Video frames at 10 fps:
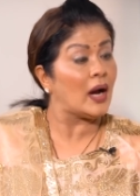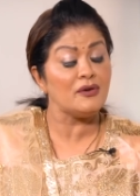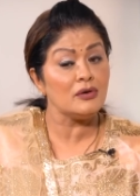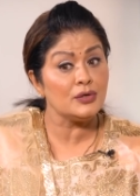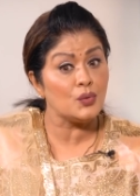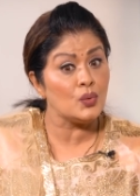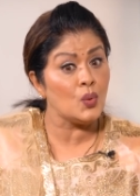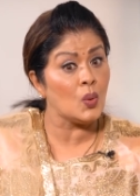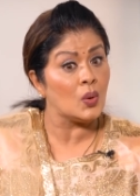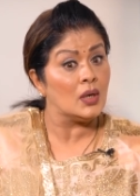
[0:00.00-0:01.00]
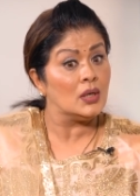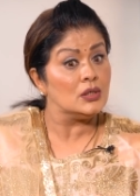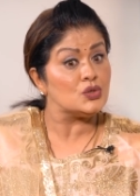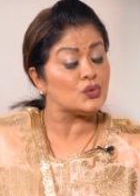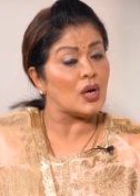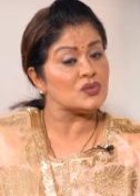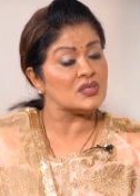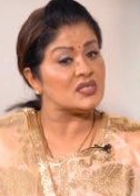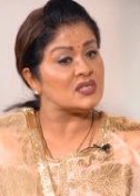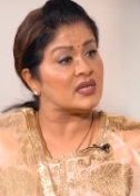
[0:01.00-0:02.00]
I really don't know.
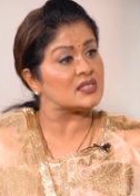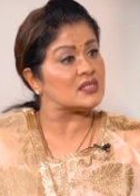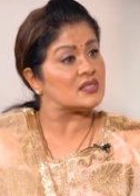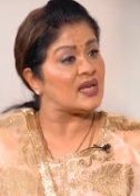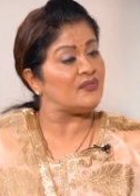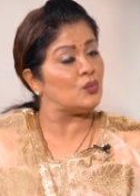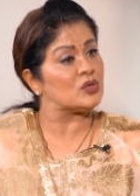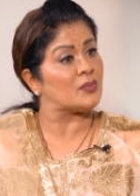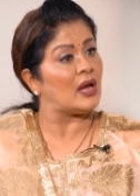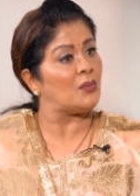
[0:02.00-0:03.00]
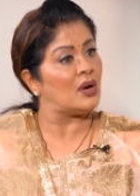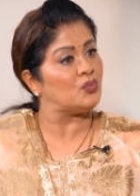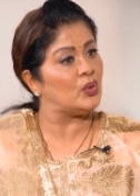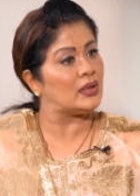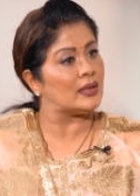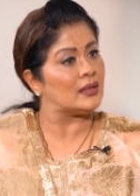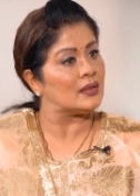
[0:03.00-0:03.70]
2006 7 was Malamaal Weekly.